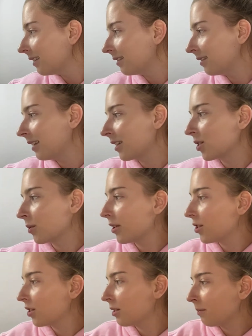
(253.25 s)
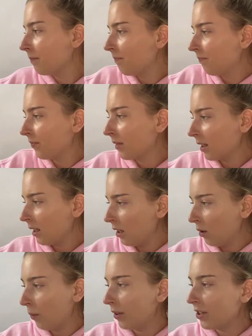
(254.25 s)
Next question,
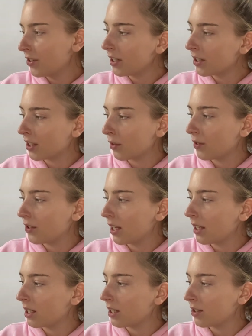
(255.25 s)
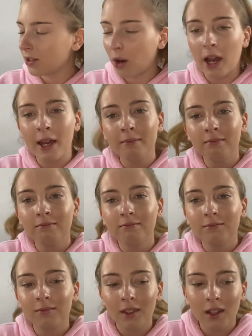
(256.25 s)
where do you see yourself in 10 years time?
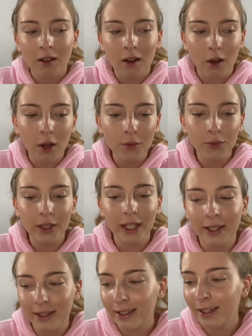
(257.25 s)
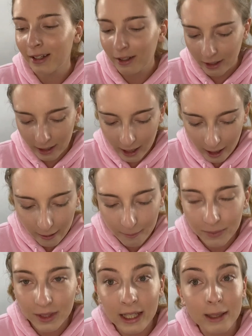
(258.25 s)
Hopefully
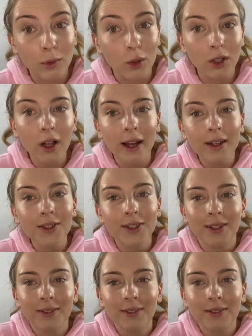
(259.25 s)
getting more clients.